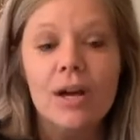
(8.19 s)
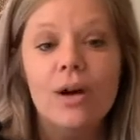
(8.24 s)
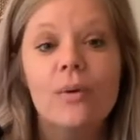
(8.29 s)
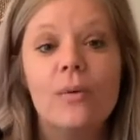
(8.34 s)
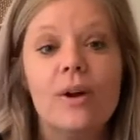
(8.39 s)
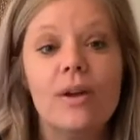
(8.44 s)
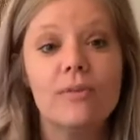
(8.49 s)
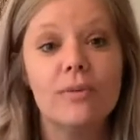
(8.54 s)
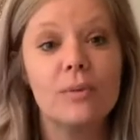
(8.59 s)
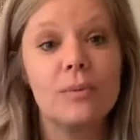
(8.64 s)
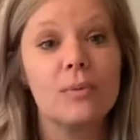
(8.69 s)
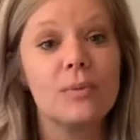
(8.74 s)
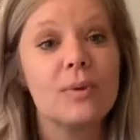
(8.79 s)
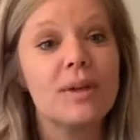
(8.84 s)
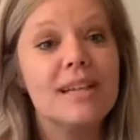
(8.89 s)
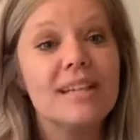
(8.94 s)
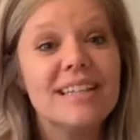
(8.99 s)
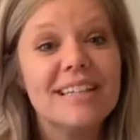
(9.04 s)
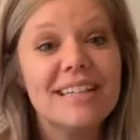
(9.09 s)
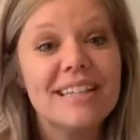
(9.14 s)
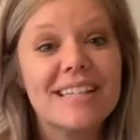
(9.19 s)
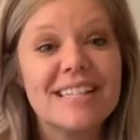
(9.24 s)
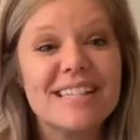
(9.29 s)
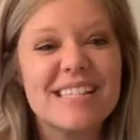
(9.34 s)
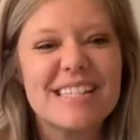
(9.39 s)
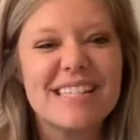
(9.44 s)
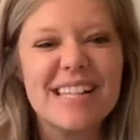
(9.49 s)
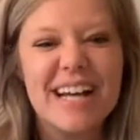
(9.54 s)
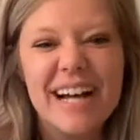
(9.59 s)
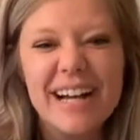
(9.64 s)
We have a really
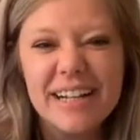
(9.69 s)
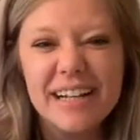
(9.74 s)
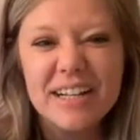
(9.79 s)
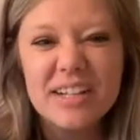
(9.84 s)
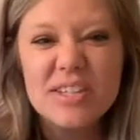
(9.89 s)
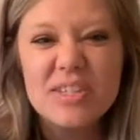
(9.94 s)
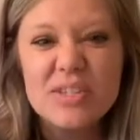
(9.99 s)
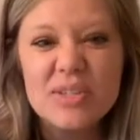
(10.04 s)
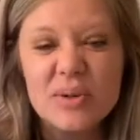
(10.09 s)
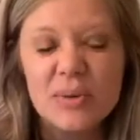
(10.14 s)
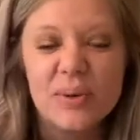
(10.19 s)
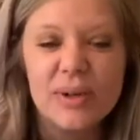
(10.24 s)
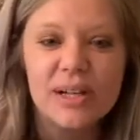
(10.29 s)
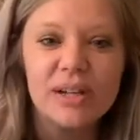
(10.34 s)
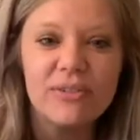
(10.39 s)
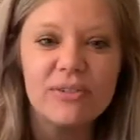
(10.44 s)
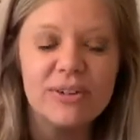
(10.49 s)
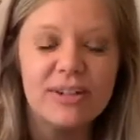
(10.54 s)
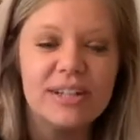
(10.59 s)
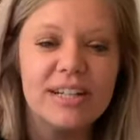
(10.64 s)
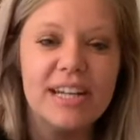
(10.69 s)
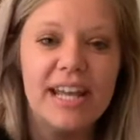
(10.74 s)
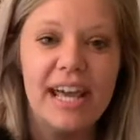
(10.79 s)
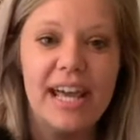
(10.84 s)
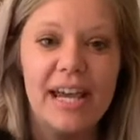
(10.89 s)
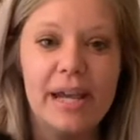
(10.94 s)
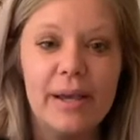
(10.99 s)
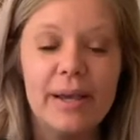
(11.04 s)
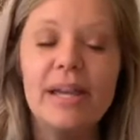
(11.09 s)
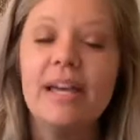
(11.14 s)
exciting story for you
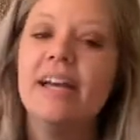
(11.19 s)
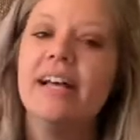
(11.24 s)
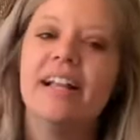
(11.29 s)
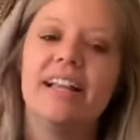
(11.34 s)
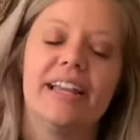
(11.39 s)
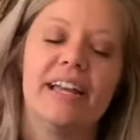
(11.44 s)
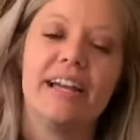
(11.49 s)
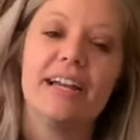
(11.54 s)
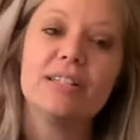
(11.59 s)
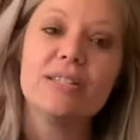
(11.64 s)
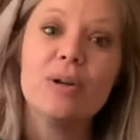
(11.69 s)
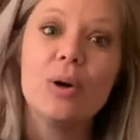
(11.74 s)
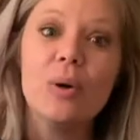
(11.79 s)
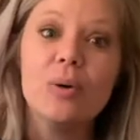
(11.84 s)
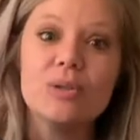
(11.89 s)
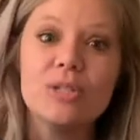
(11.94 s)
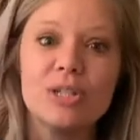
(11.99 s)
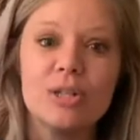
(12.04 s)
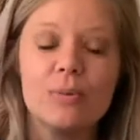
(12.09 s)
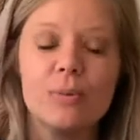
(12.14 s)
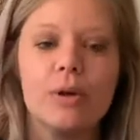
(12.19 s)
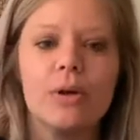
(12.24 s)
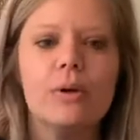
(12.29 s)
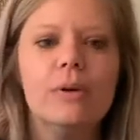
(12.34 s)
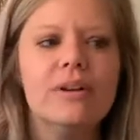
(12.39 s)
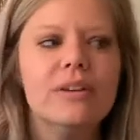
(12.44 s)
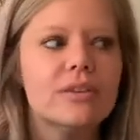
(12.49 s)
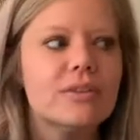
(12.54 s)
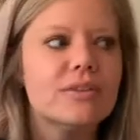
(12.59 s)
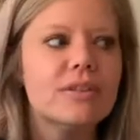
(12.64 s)
today. Like I told you, we're
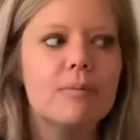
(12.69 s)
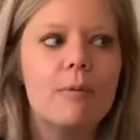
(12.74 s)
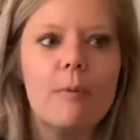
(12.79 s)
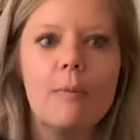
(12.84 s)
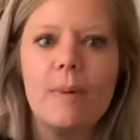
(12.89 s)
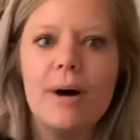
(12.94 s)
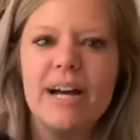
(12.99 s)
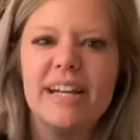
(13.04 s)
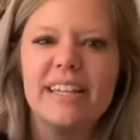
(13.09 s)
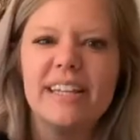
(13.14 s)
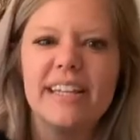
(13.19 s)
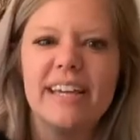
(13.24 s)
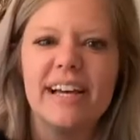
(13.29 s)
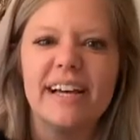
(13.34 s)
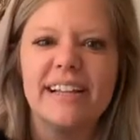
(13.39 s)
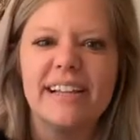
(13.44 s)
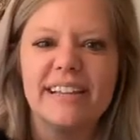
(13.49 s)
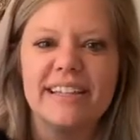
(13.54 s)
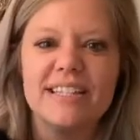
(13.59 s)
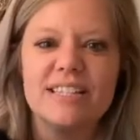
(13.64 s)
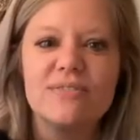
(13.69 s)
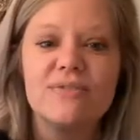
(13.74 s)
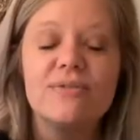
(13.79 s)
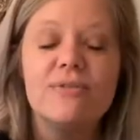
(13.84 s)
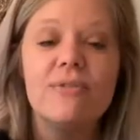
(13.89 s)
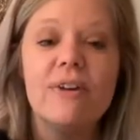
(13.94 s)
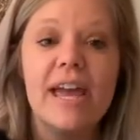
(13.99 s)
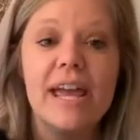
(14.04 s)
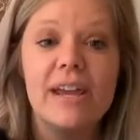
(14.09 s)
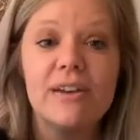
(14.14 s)
going through some of mine and Kelly's
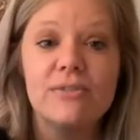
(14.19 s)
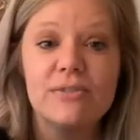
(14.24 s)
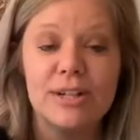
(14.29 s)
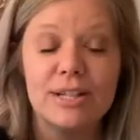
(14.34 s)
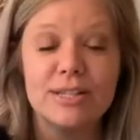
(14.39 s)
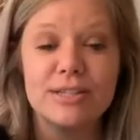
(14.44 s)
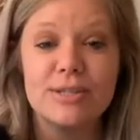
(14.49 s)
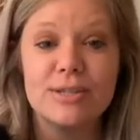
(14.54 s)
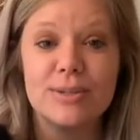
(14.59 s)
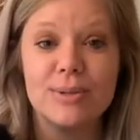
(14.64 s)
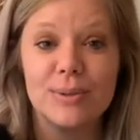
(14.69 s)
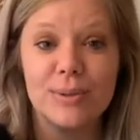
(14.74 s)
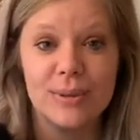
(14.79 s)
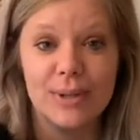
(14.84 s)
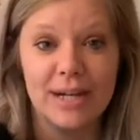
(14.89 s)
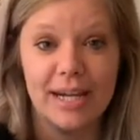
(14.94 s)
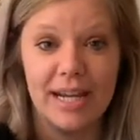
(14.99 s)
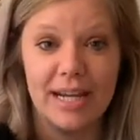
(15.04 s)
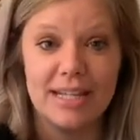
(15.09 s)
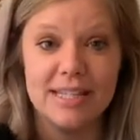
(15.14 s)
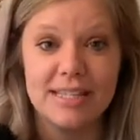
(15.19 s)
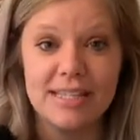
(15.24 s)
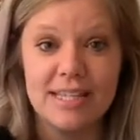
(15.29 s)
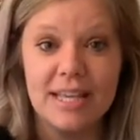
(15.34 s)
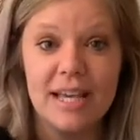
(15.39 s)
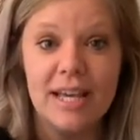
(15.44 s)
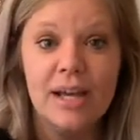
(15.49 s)
favorite stories.